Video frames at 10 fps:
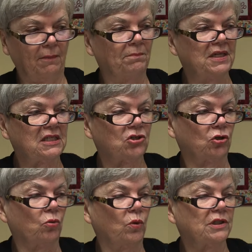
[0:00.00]
a
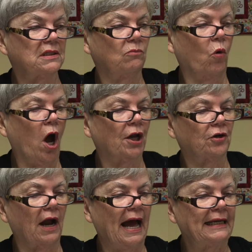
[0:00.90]
mister with some
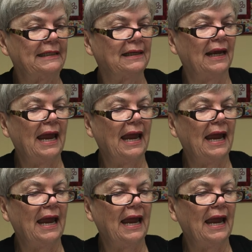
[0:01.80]
water on it